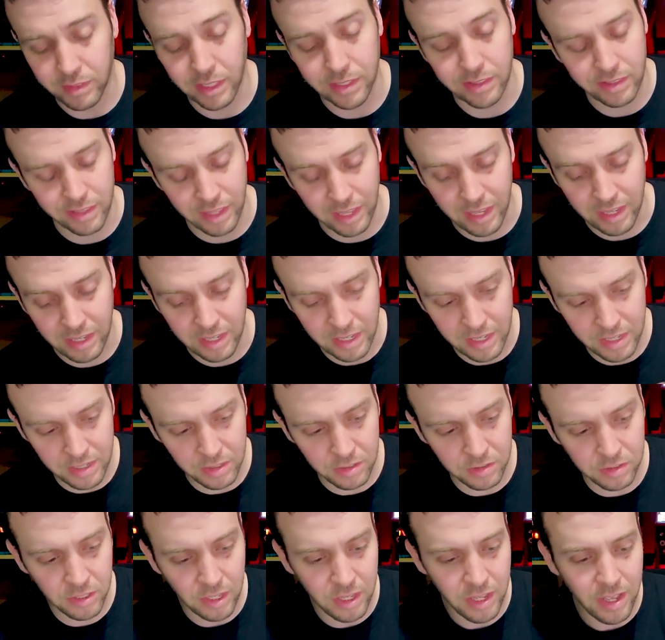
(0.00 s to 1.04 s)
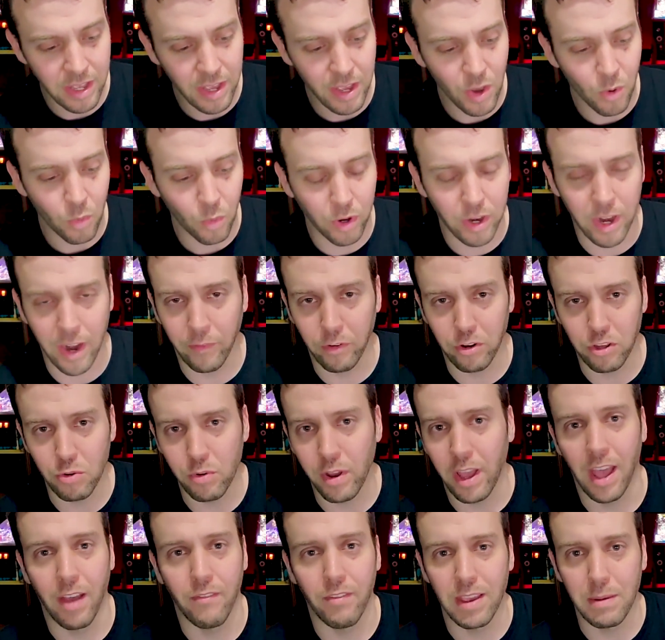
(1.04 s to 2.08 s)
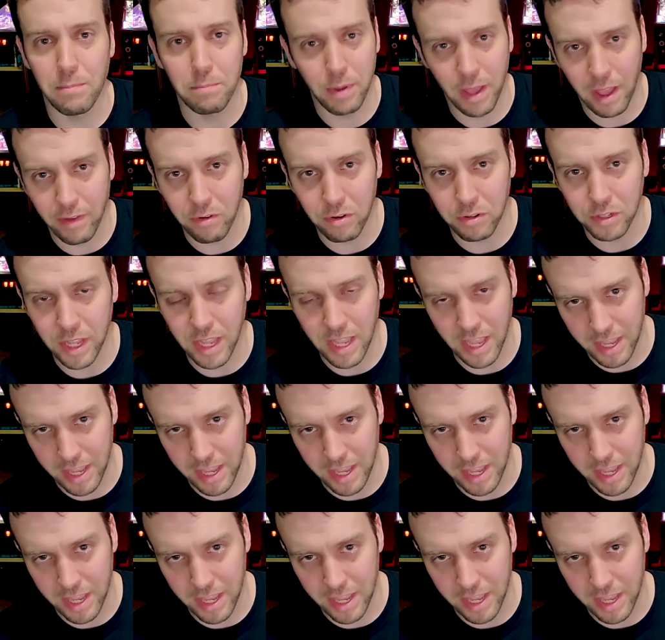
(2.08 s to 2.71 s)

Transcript: The thing is, whenever you have a beveled